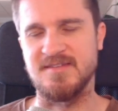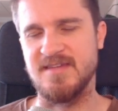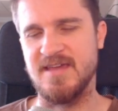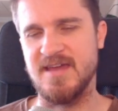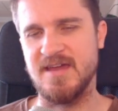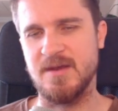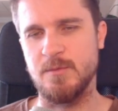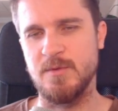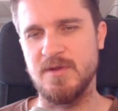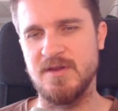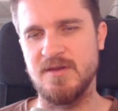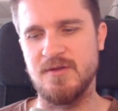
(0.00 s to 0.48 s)

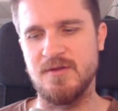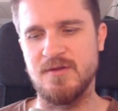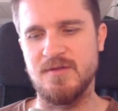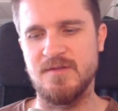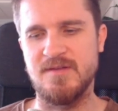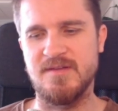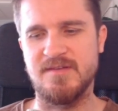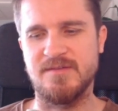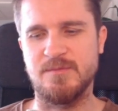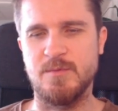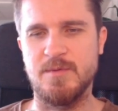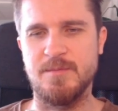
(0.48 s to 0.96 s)
How do we do
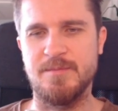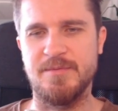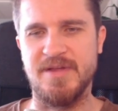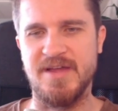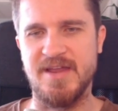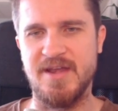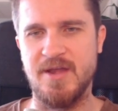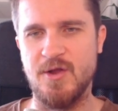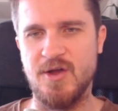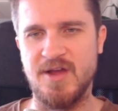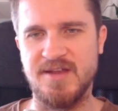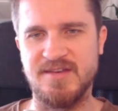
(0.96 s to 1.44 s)
this? We
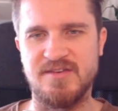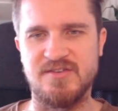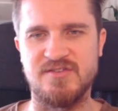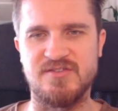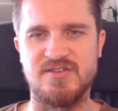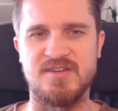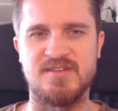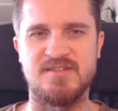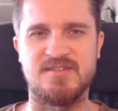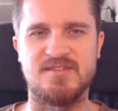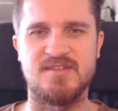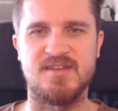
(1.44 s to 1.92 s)
play knight to
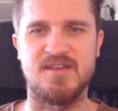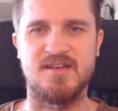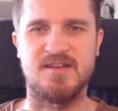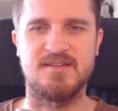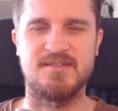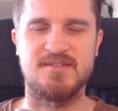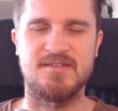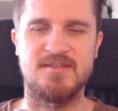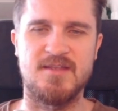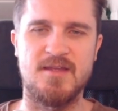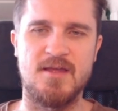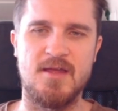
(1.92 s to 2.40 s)

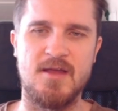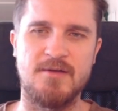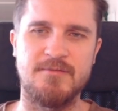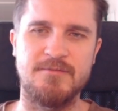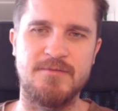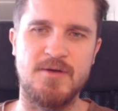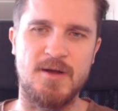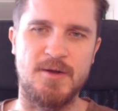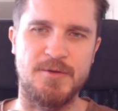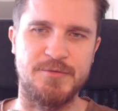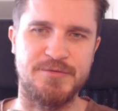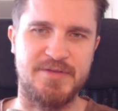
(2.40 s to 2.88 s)
g6,
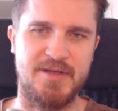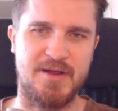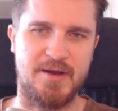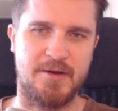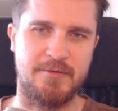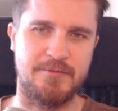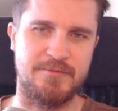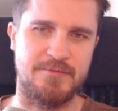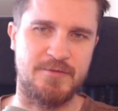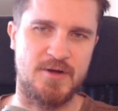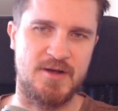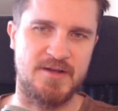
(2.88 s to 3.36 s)
file
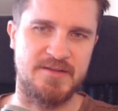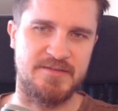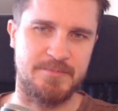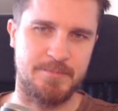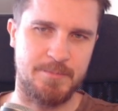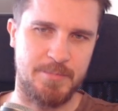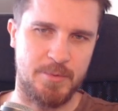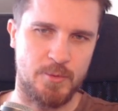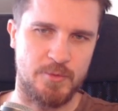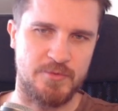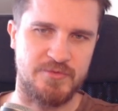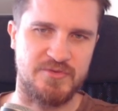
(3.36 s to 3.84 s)
sacrifice,
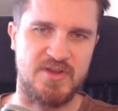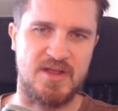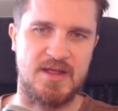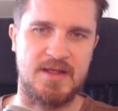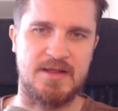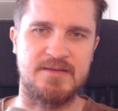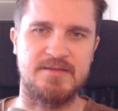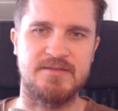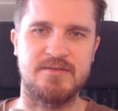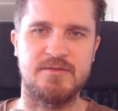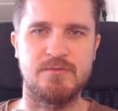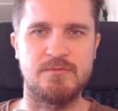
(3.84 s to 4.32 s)
pawn
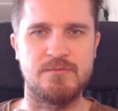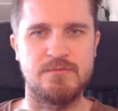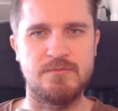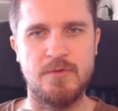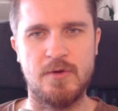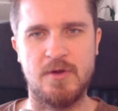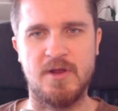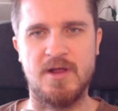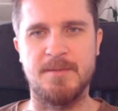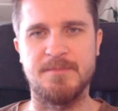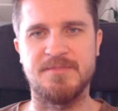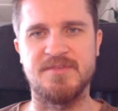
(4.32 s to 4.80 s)
takes,
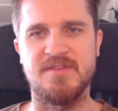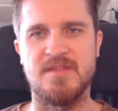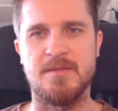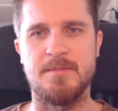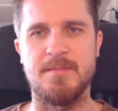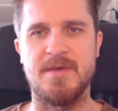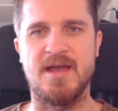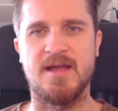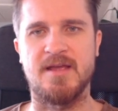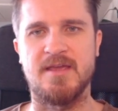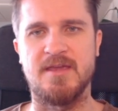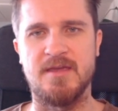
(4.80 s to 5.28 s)
rook comes in the
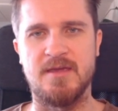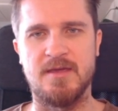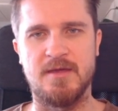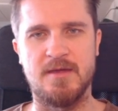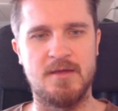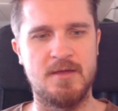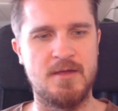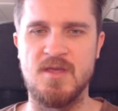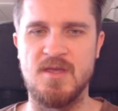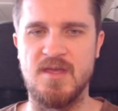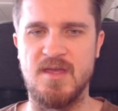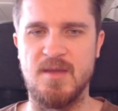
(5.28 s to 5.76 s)
back here,
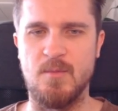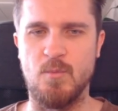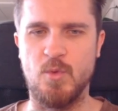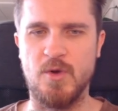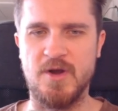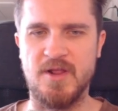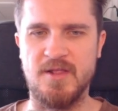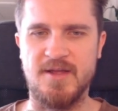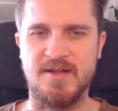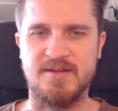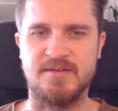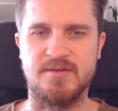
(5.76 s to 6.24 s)
and
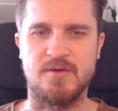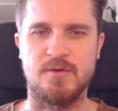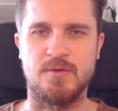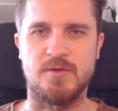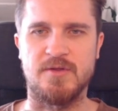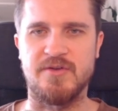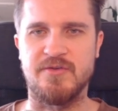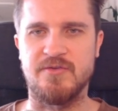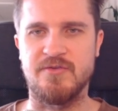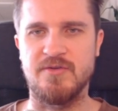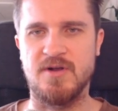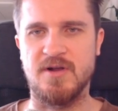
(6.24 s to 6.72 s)
what I like to call
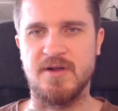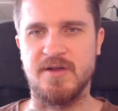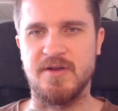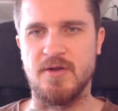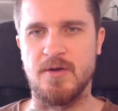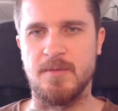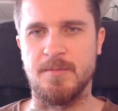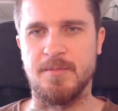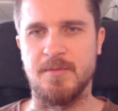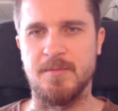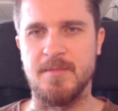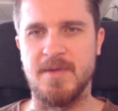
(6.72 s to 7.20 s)
a drunken
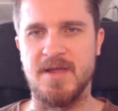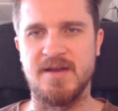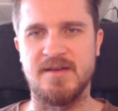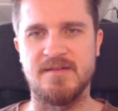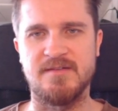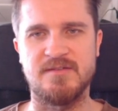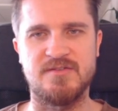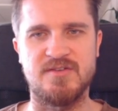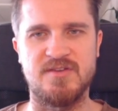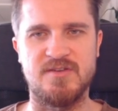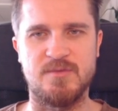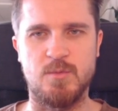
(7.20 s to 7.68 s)
opera mate.
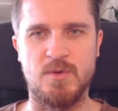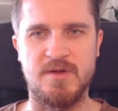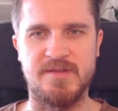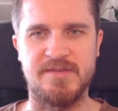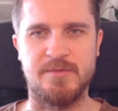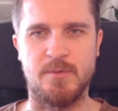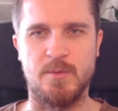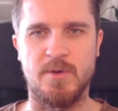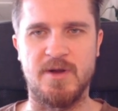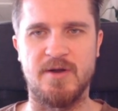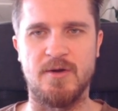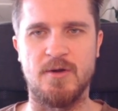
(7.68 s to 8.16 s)
She's one
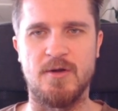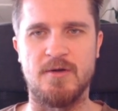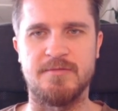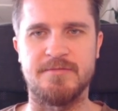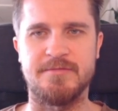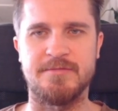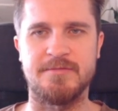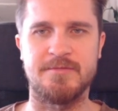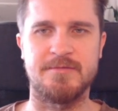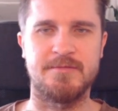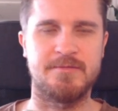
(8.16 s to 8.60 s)
square off.